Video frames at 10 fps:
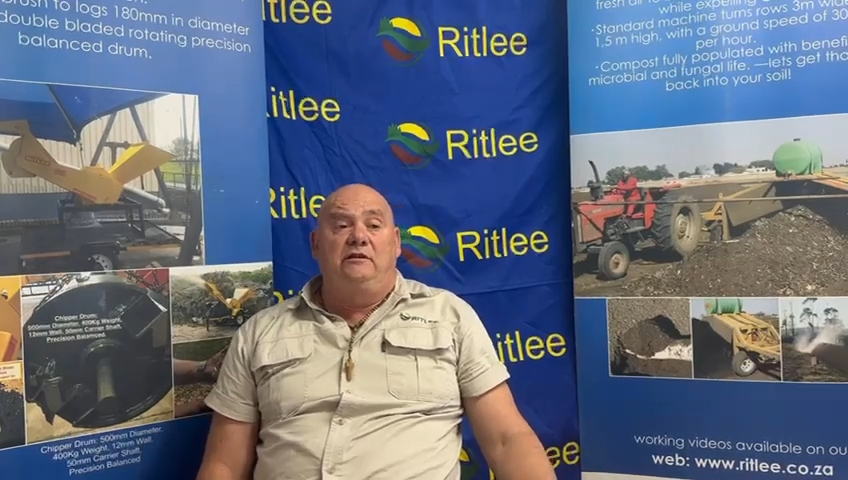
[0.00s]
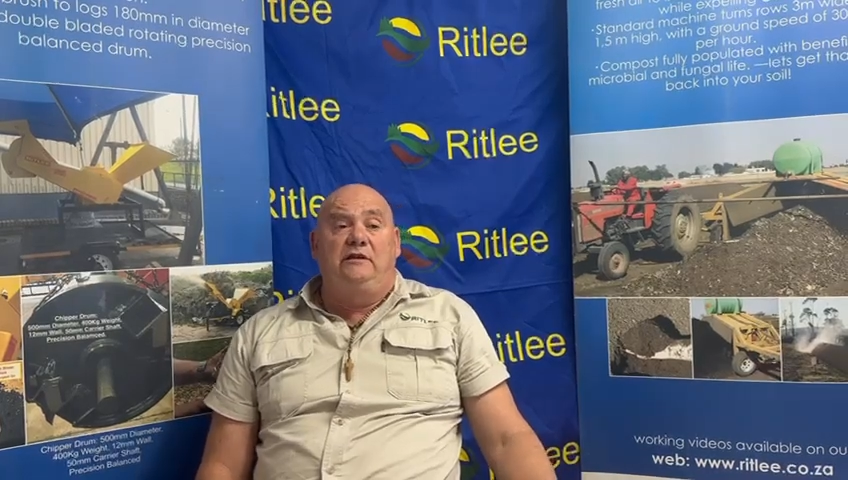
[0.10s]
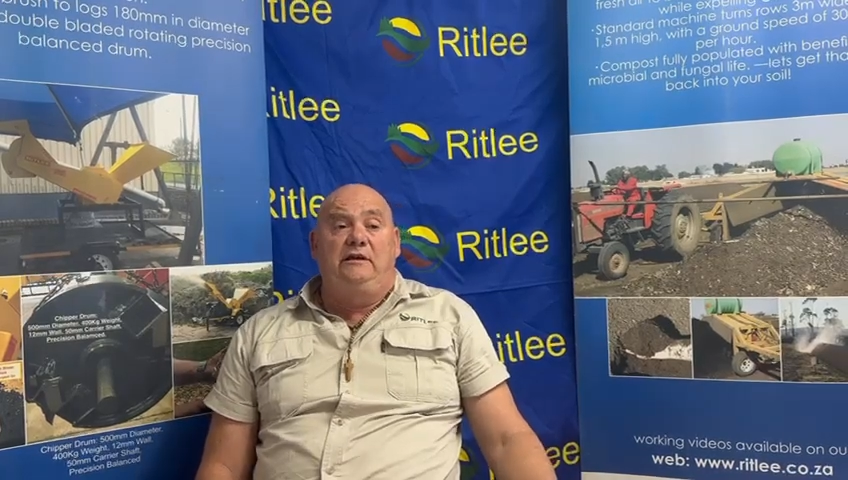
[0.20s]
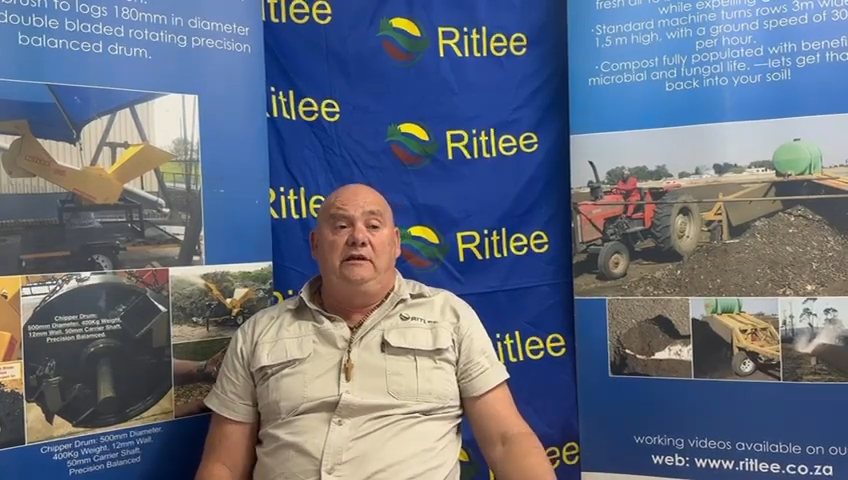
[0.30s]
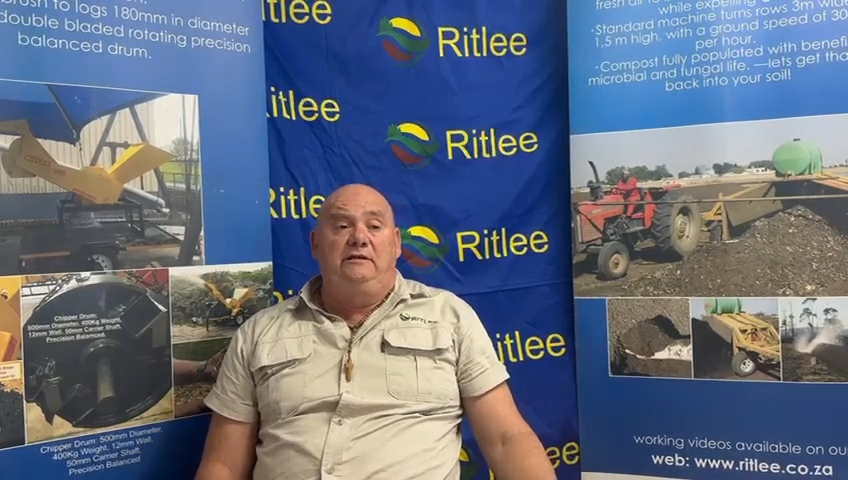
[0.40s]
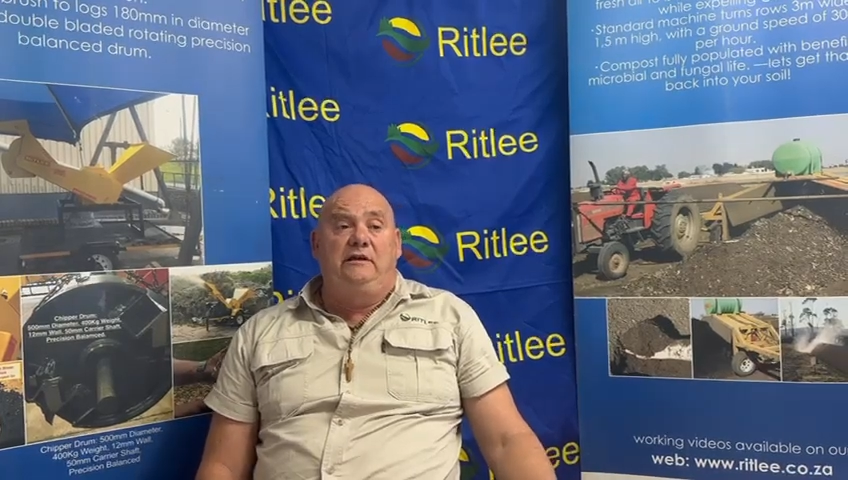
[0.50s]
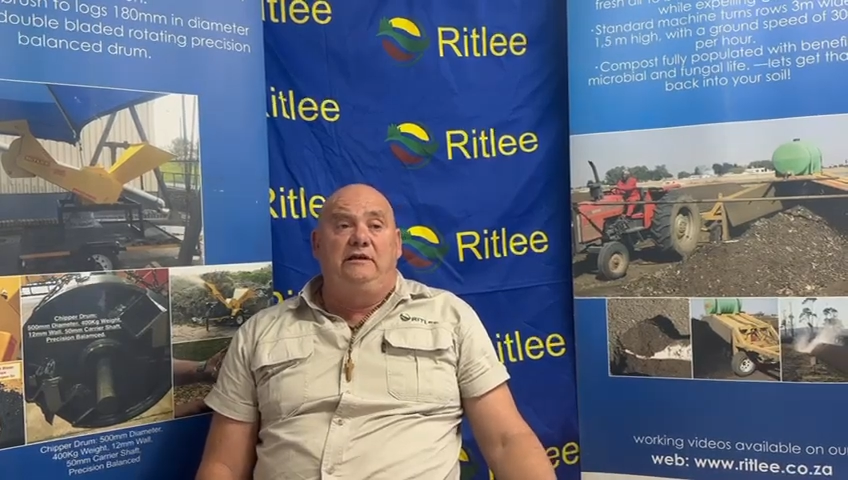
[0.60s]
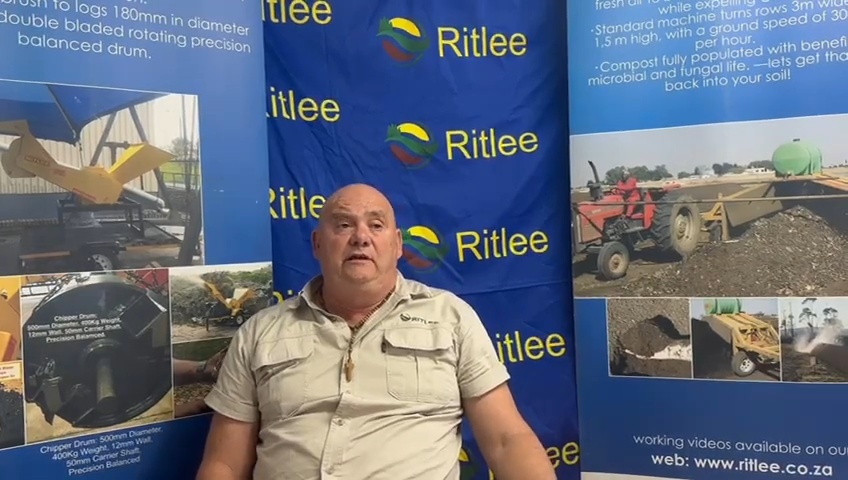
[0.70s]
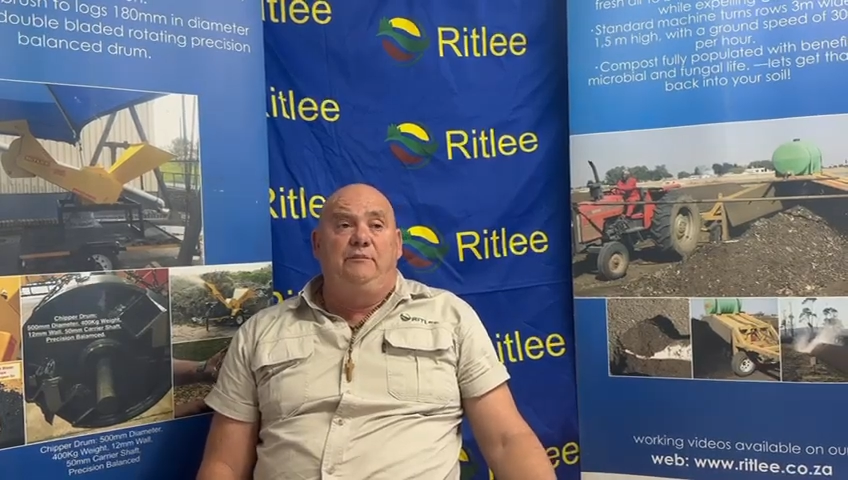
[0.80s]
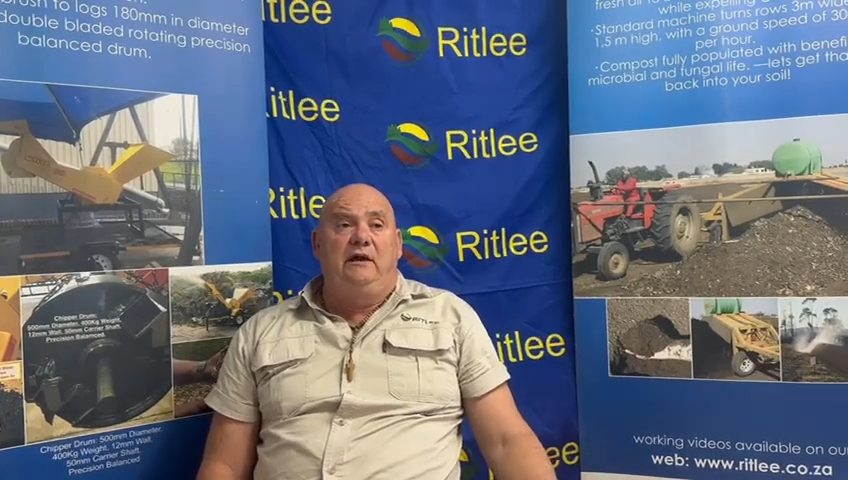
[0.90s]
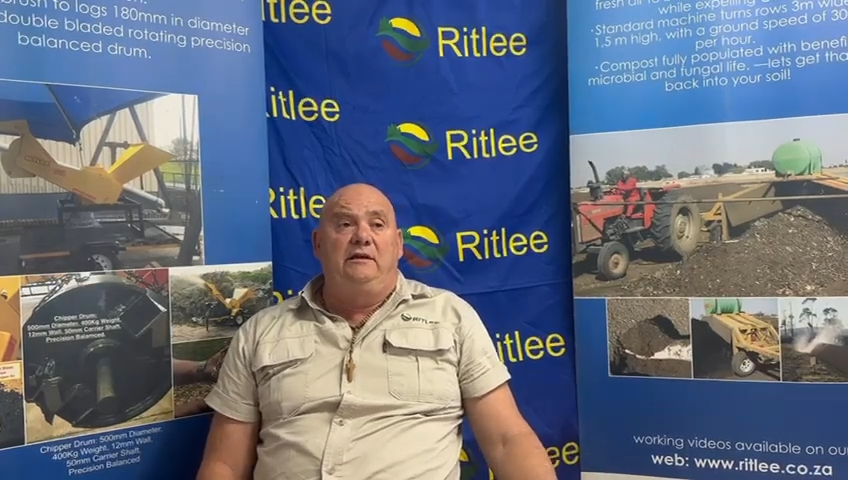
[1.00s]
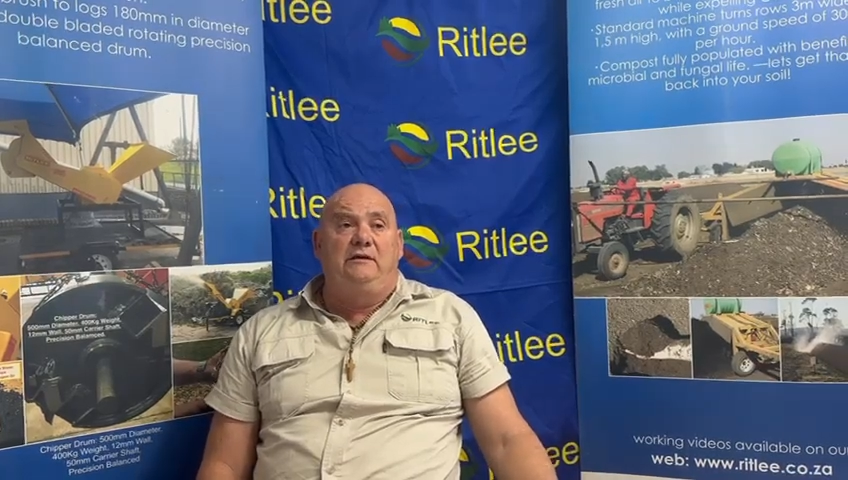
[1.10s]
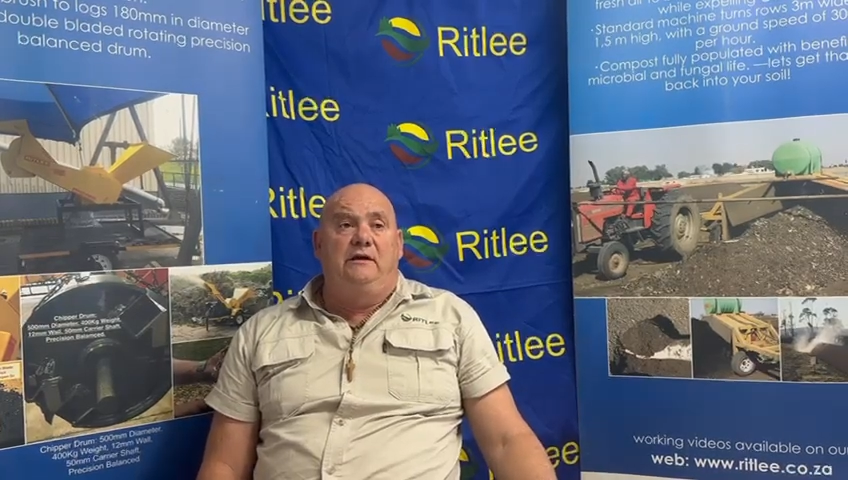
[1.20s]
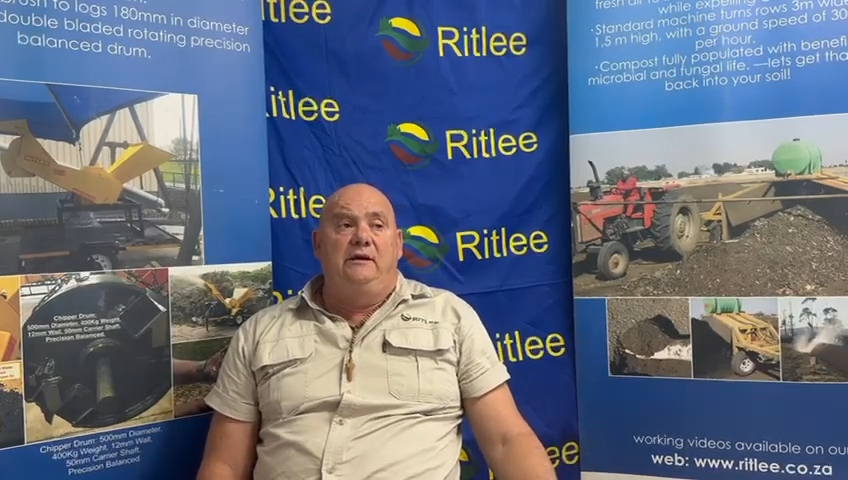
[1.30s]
the bad